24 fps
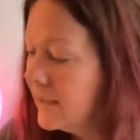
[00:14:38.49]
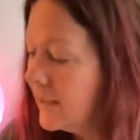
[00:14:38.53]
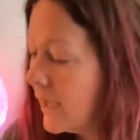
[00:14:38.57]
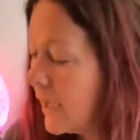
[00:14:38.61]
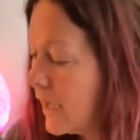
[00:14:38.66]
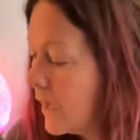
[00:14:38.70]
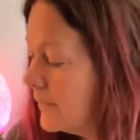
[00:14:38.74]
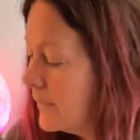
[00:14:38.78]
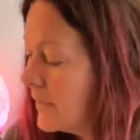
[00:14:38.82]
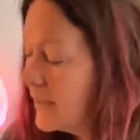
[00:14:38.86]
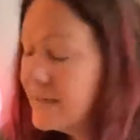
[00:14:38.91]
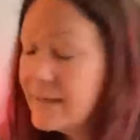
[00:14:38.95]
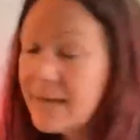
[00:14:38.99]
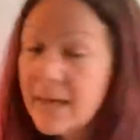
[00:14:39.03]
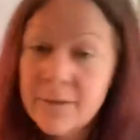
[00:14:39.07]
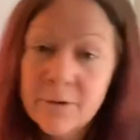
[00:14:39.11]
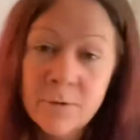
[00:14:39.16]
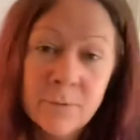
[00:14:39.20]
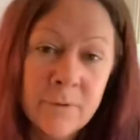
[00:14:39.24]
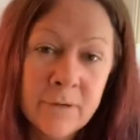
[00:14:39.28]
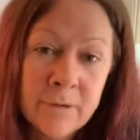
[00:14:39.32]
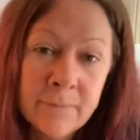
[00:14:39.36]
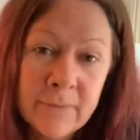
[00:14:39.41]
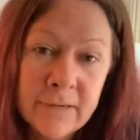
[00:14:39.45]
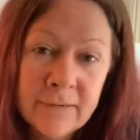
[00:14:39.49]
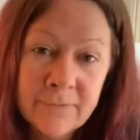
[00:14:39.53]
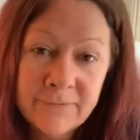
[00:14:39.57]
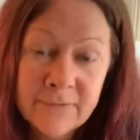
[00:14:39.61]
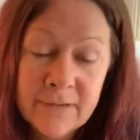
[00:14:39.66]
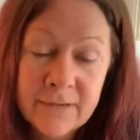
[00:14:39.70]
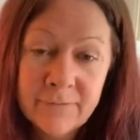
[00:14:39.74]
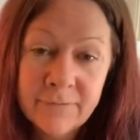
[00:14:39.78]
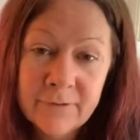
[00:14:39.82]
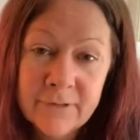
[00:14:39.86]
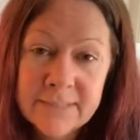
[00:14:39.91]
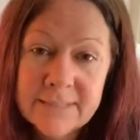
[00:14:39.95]
Another one of my
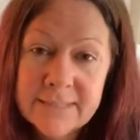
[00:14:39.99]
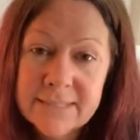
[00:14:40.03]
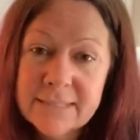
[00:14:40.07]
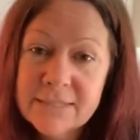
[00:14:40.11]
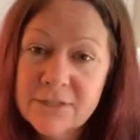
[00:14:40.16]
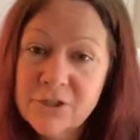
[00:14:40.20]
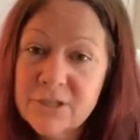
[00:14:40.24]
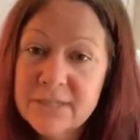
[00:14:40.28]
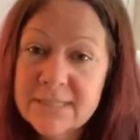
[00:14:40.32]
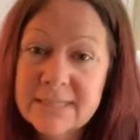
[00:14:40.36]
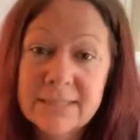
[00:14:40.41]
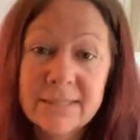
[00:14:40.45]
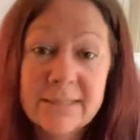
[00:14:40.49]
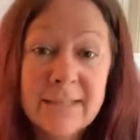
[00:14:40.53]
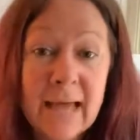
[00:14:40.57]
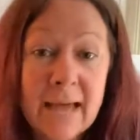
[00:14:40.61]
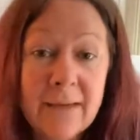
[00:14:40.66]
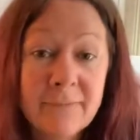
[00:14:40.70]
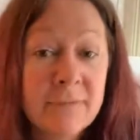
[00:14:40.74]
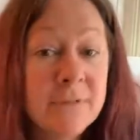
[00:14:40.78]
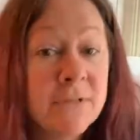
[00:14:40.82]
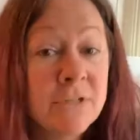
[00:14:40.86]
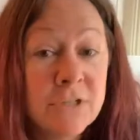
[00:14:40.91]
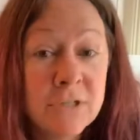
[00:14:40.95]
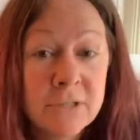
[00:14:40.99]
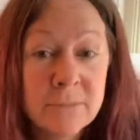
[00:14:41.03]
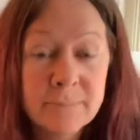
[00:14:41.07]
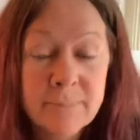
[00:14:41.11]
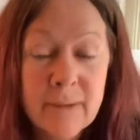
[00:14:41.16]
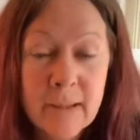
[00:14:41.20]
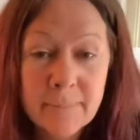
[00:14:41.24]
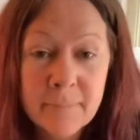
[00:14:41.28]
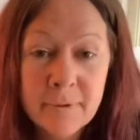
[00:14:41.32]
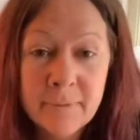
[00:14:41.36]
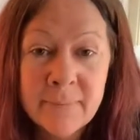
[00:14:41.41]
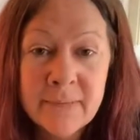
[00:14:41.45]
favorites is just lavender and
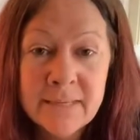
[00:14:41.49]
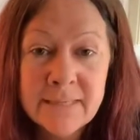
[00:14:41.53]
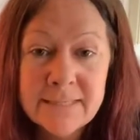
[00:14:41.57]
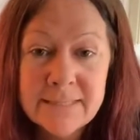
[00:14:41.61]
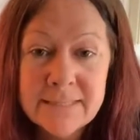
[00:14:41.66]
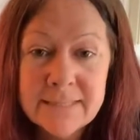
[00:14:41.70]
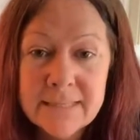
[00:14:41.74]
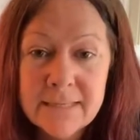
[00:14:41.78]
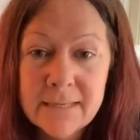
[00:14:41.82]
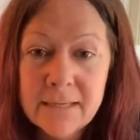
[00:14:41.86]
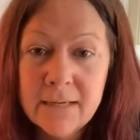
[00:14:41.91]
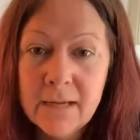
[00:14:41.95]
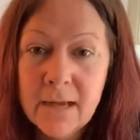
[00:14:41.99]
peppermint.